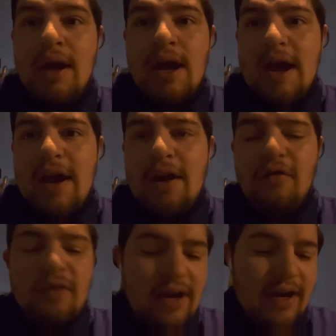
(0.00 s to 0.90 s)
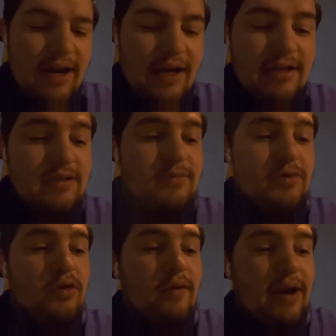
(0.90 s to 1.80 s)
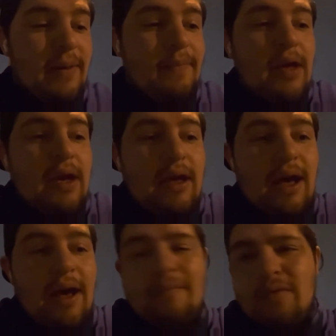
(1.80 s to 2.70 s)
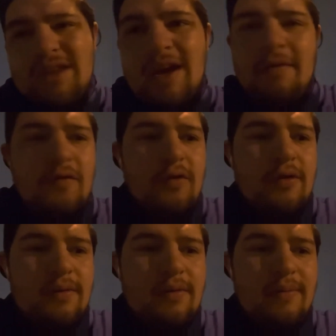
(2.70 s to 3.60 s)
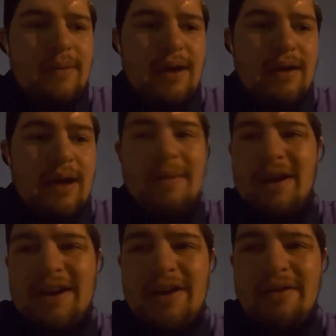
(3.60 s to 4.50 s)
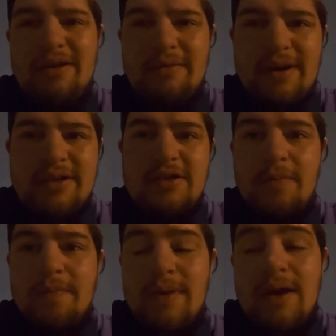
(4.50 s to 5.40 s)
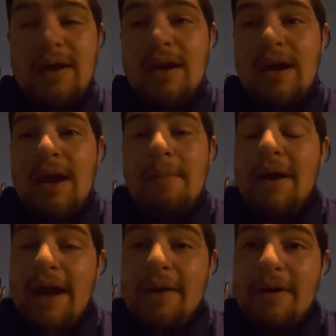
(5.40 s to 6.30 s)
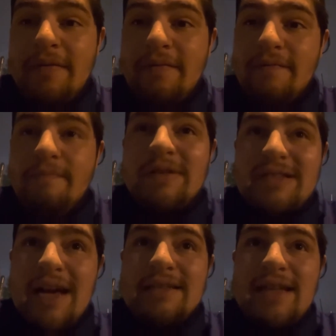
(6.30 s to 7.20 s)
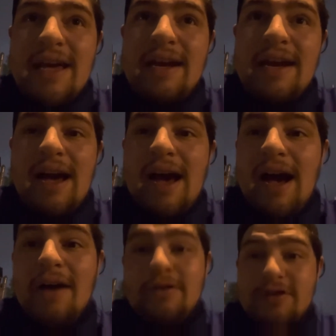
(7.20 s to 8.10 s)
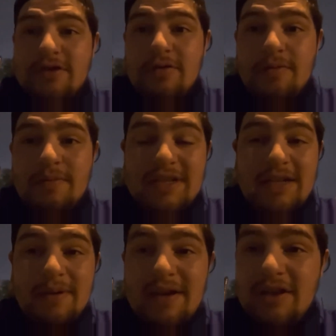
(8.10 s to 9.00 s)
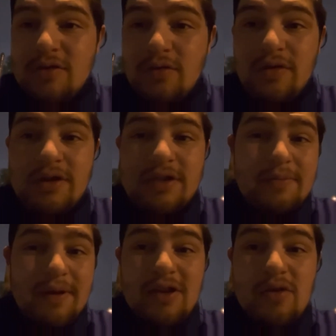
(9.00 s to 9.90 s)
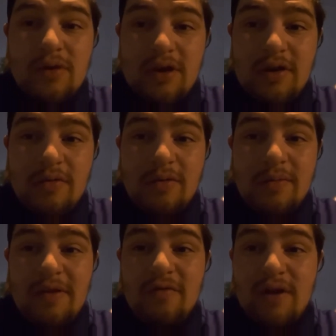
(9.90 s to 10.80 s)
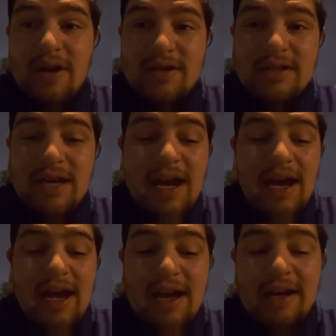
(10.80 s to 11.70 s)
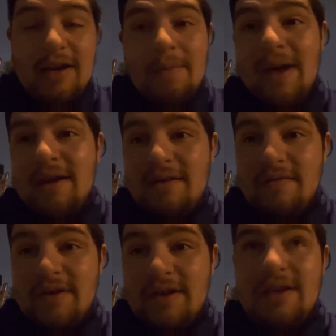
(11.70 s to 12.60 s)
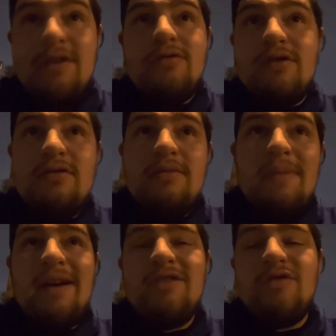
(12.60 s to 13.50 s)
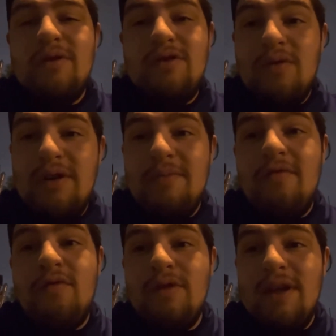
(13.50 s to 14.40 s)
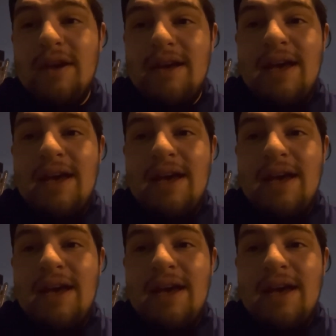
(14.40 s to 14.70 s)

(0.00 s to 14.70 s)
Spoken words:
And overnight I got accustomed to already. I've done it before. I'm a night owl anyway, so. But anyway, besides that, I also, besides playing these orgs, play Yu-Gi-Oh! With my friends and competitively used back in 2020 before like